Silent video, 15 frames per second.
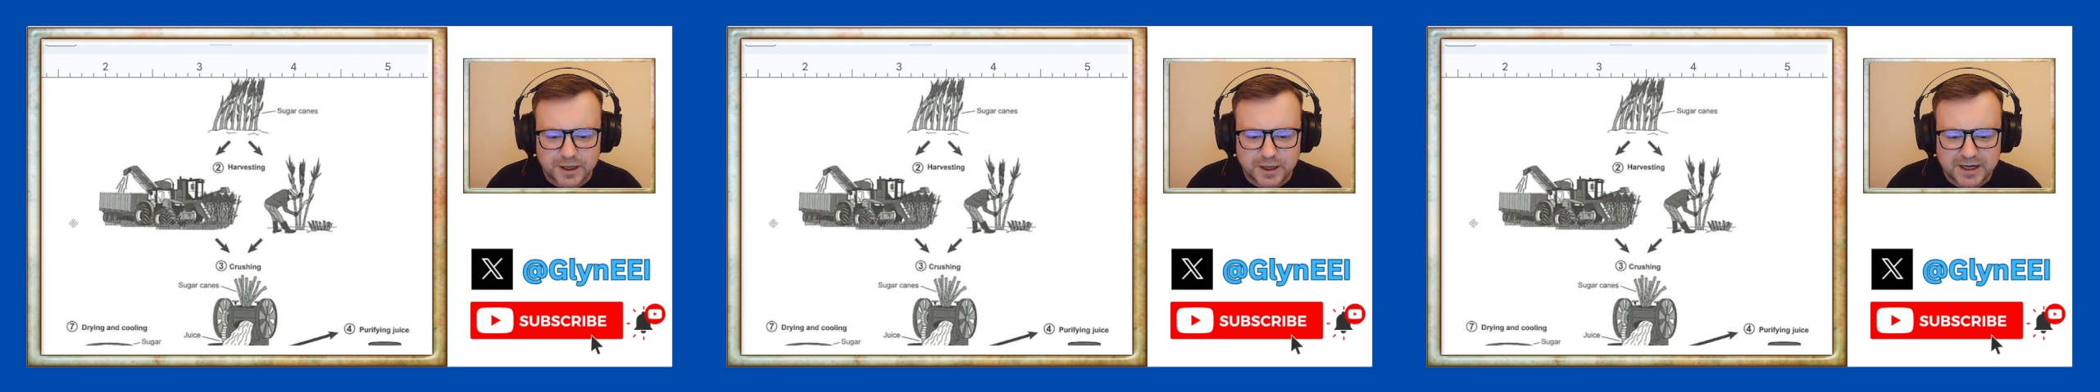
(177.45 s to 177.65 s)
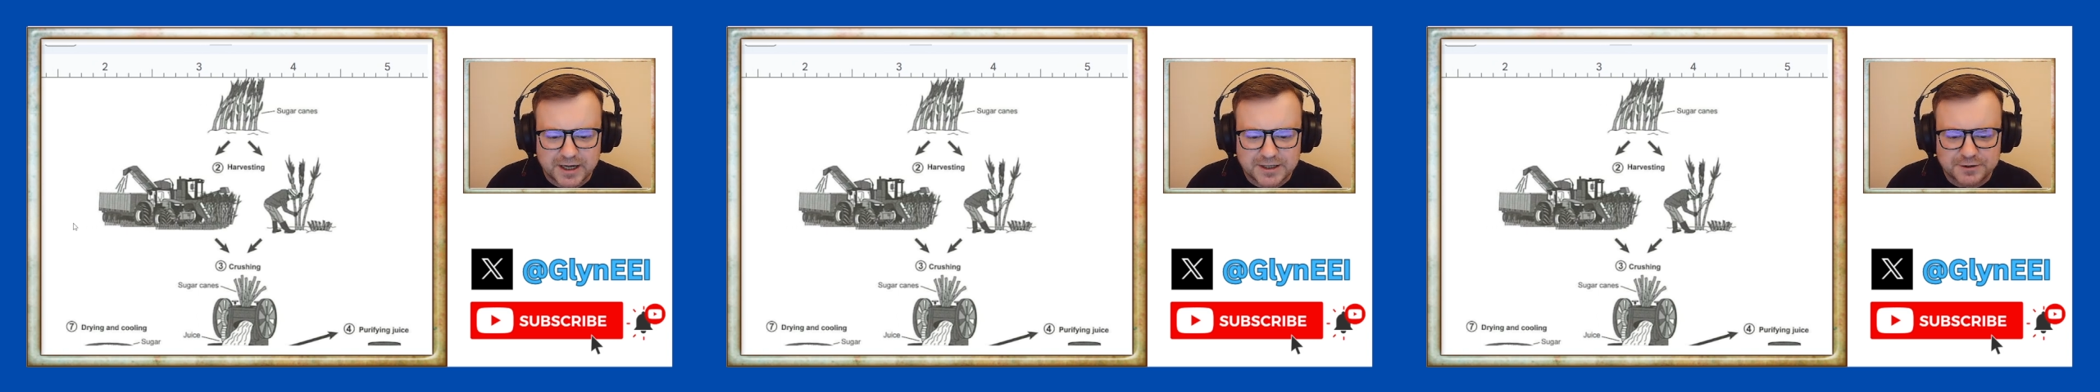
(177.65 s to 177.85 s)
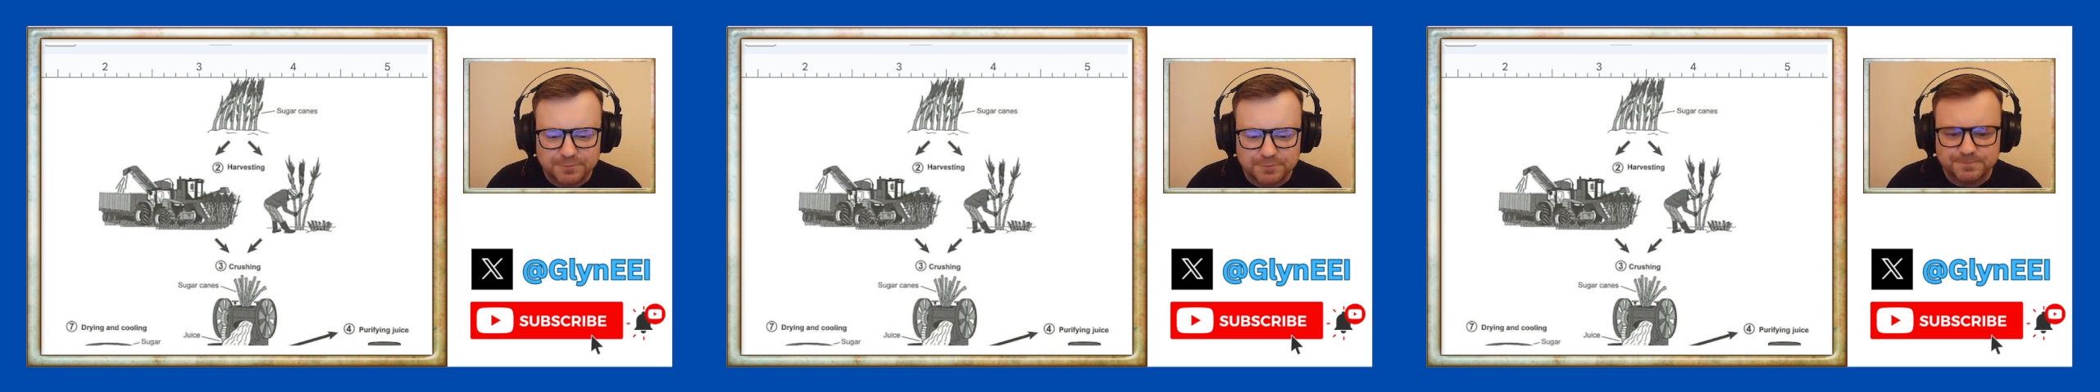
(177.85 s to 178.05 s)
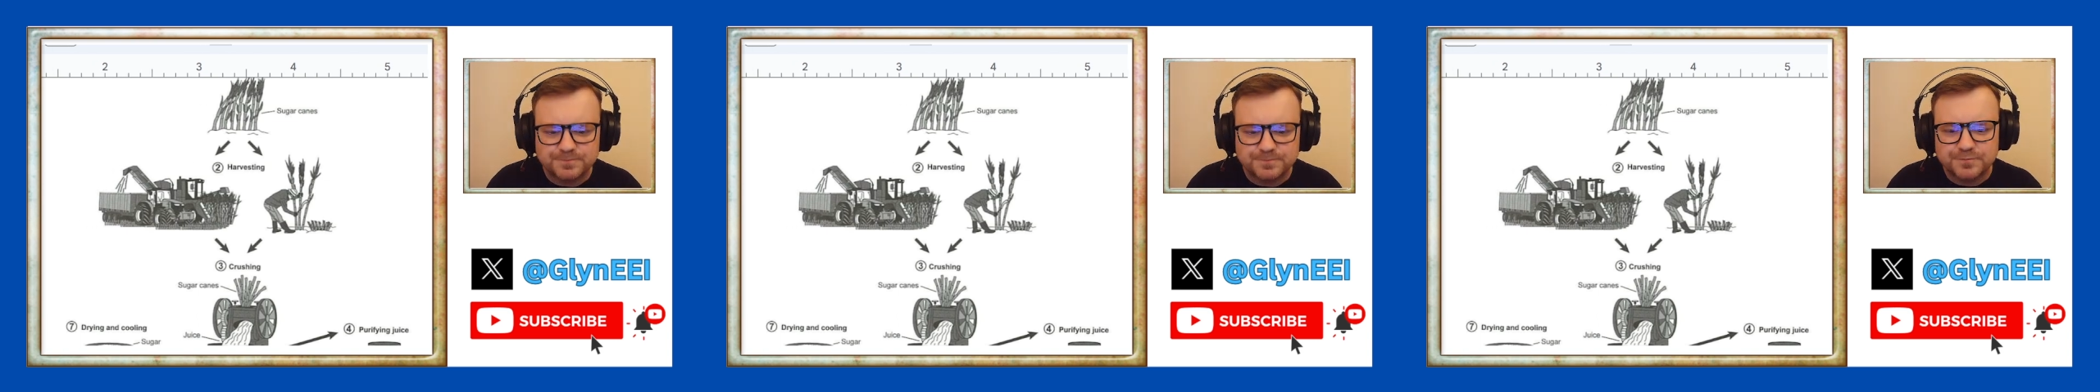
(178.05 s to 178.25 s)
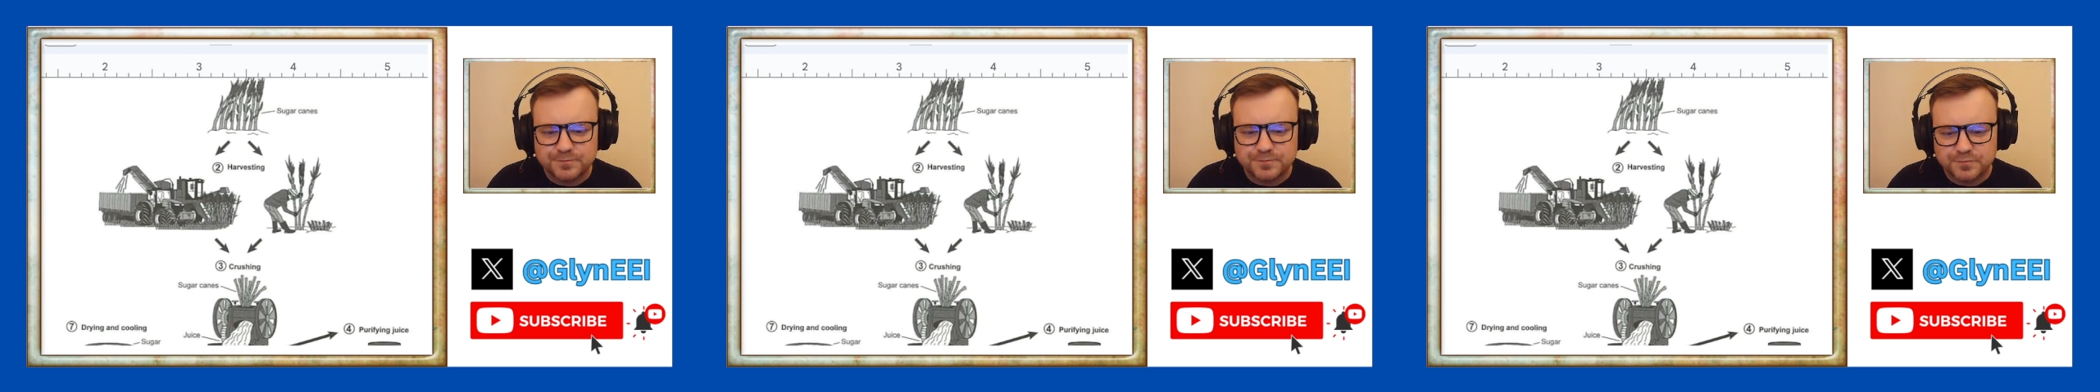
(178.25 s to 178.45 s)
hand.
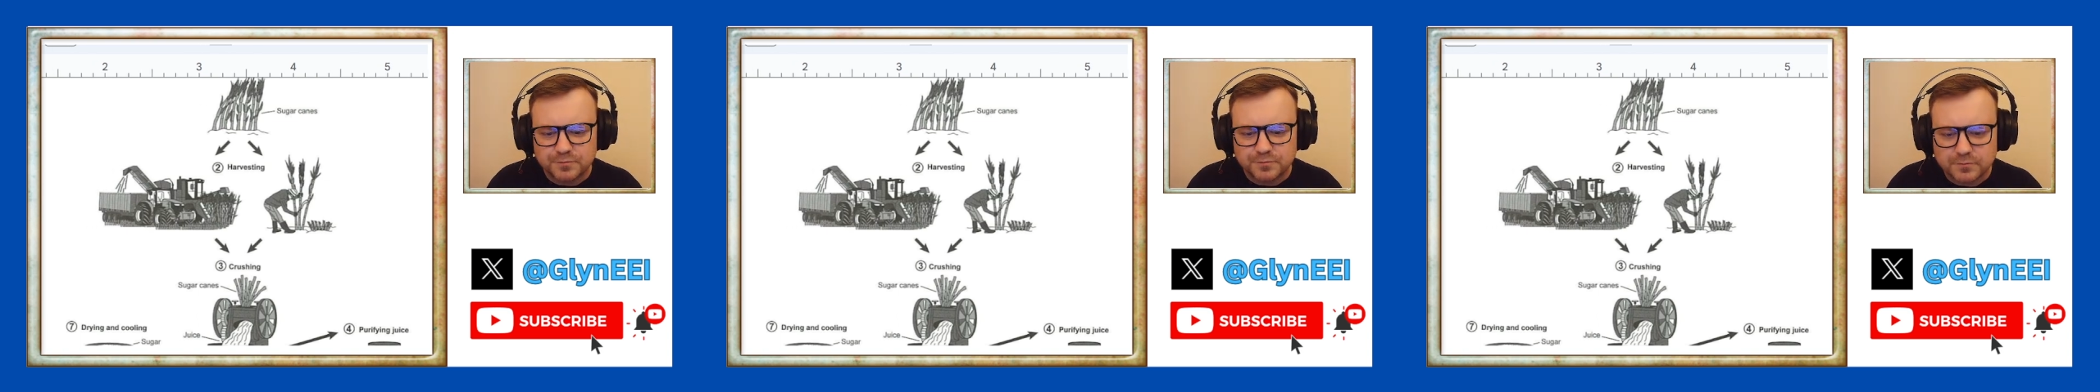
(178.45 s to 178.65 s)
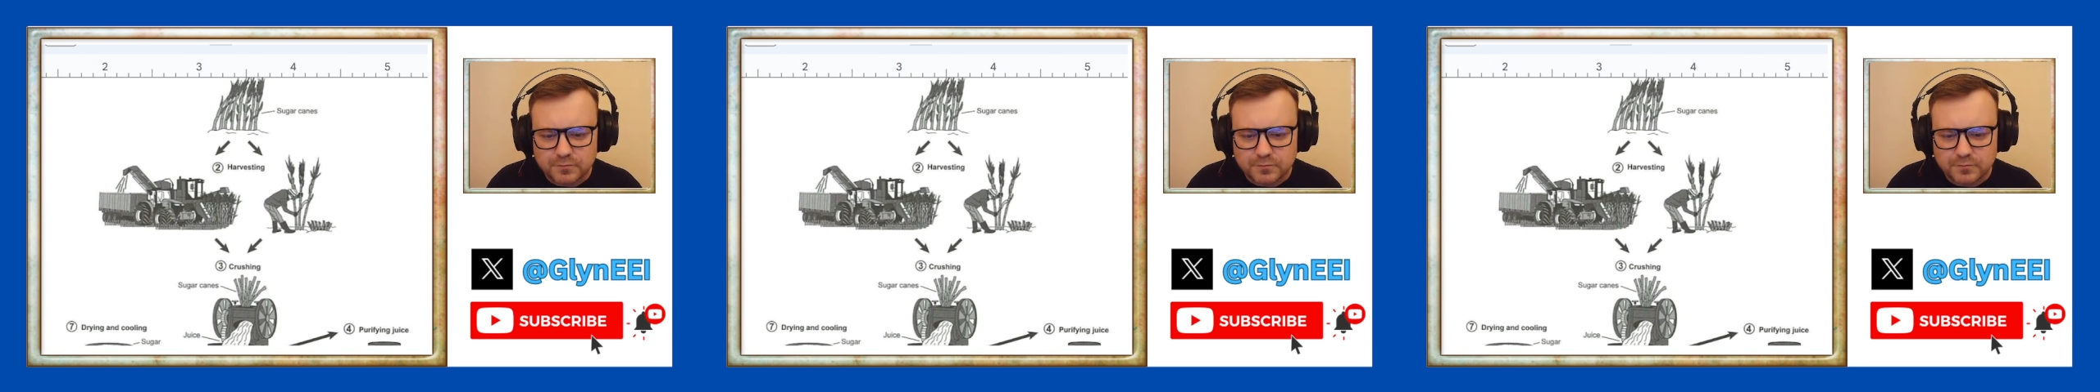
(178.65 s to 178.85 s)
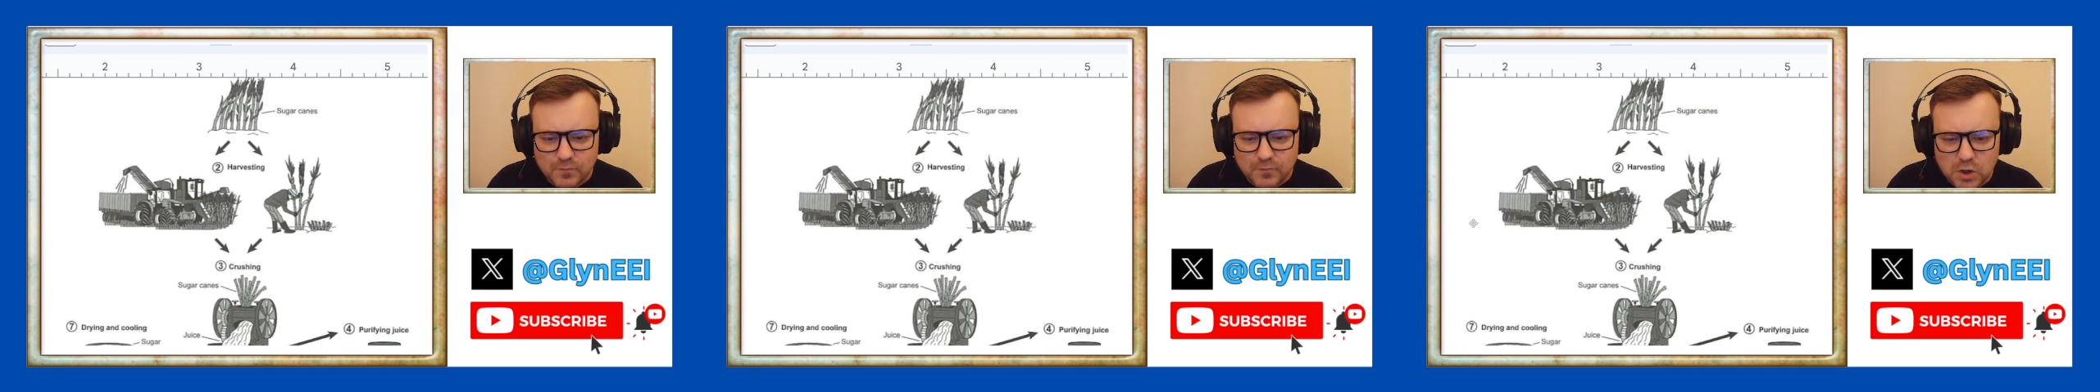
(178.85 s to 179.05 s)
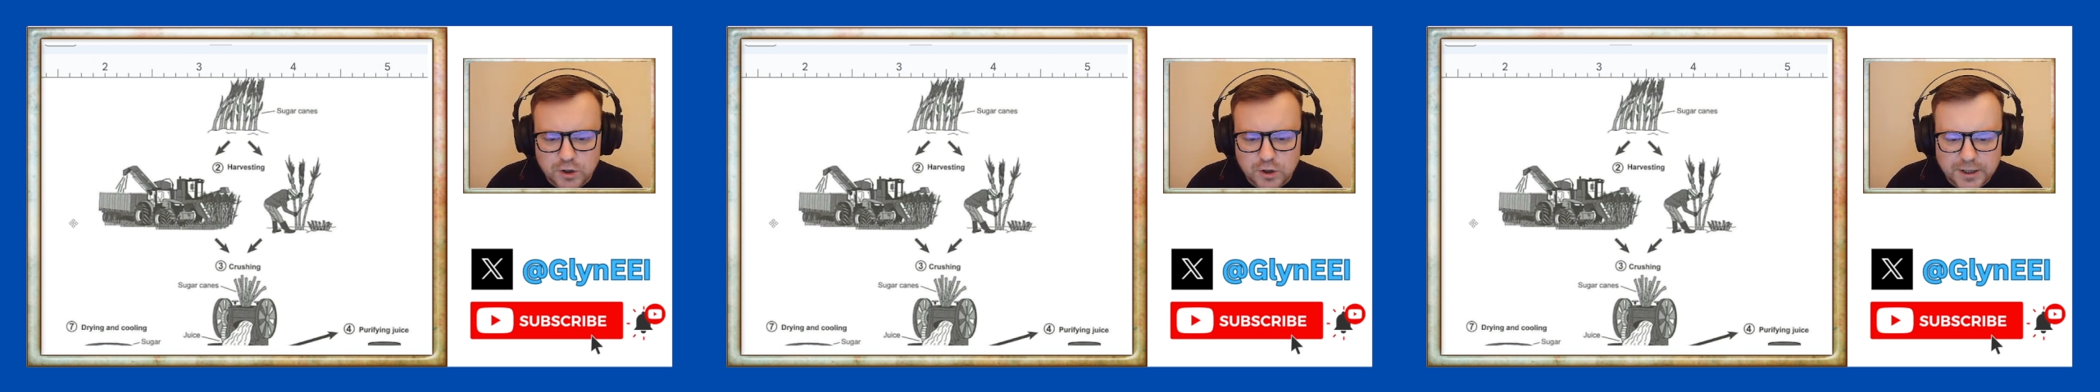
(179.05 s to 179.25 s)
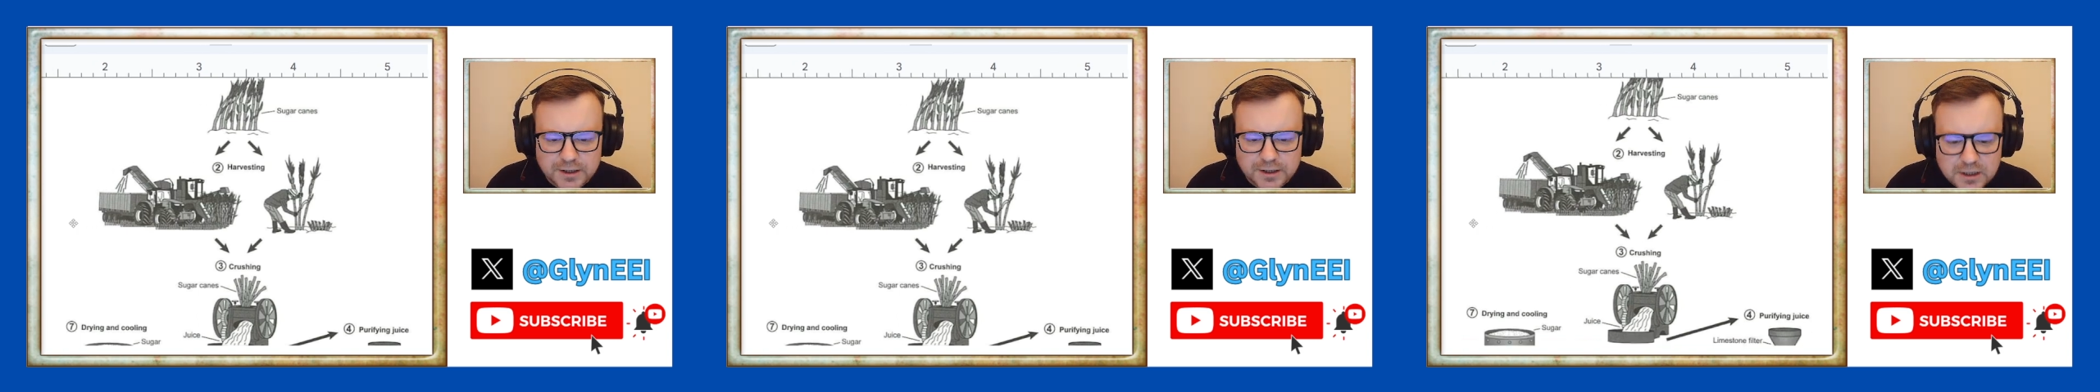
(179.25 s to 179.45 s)

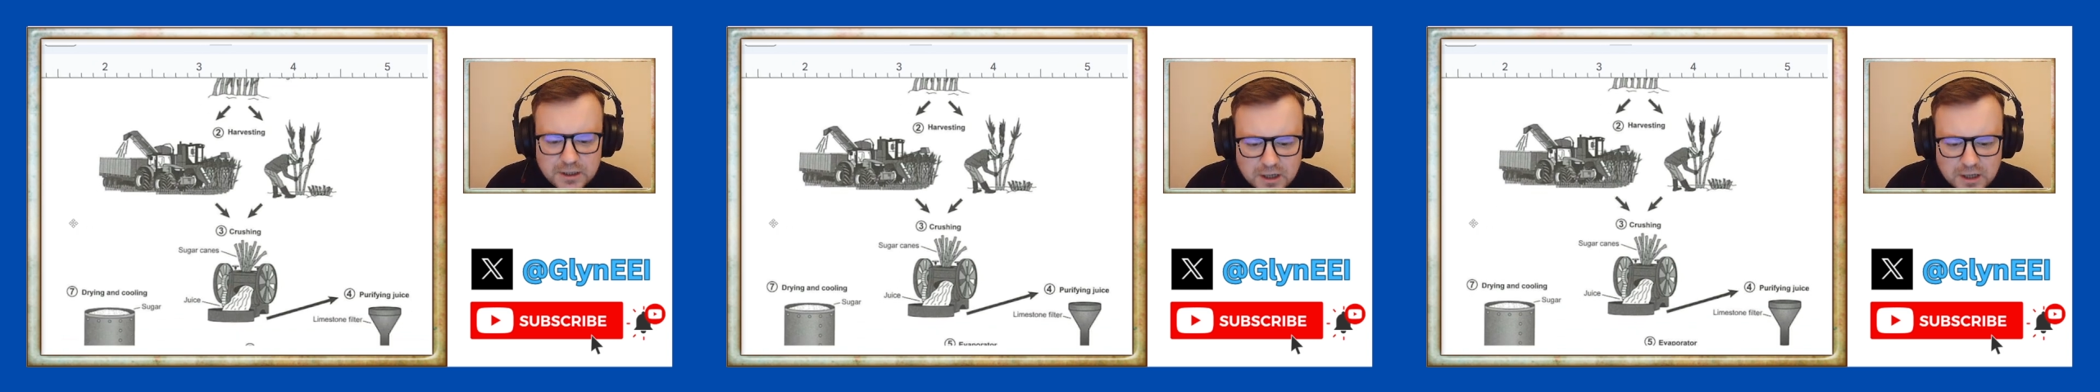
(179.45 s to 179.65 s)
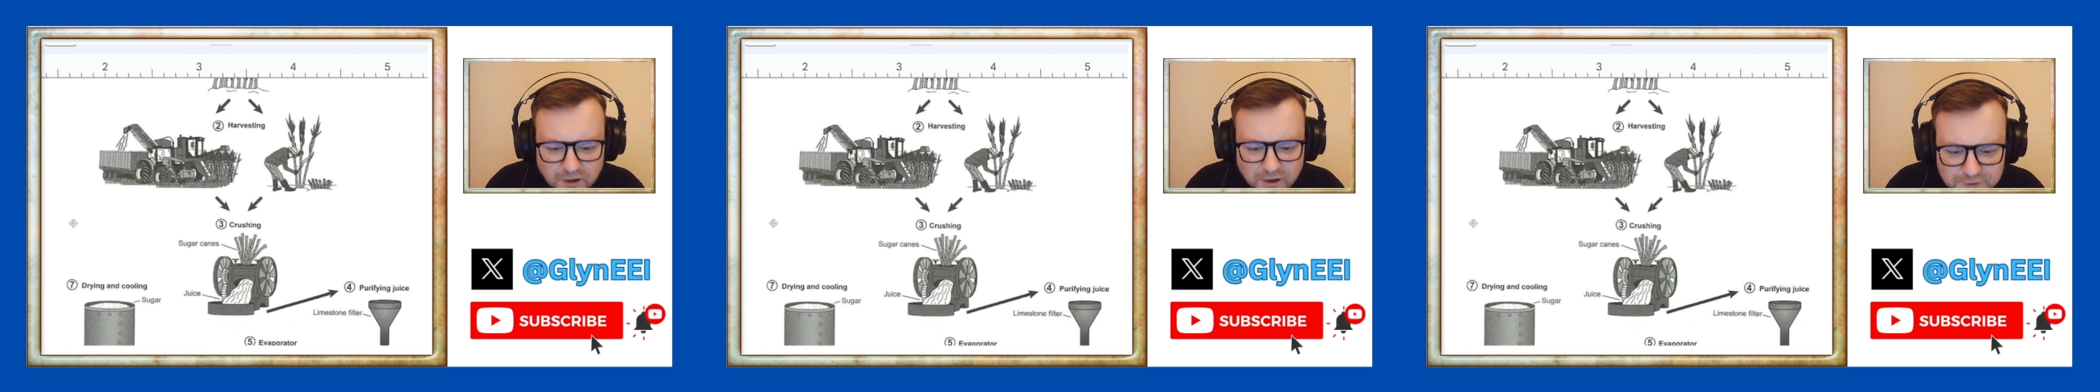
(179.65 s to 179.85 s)
Okay, after